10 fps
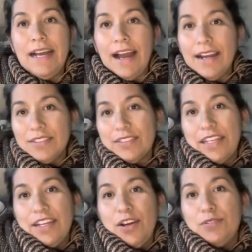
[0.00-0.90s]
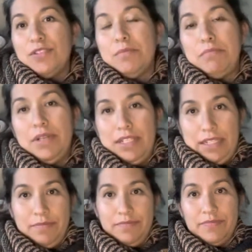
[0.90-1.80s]
I had to say no to the
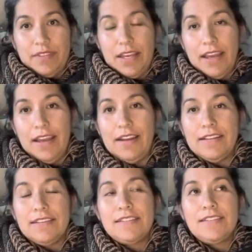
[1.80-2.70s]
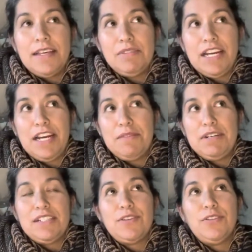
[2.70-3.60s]
bunny. And at the same time, I
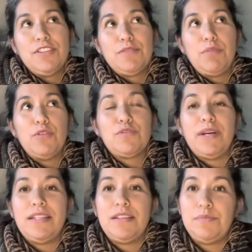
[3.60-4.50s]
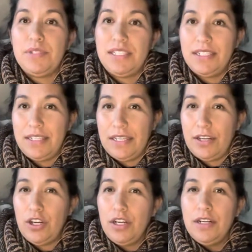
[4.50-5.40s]
saw this post by the Petite
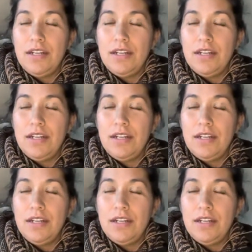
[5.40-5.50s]
Knitter.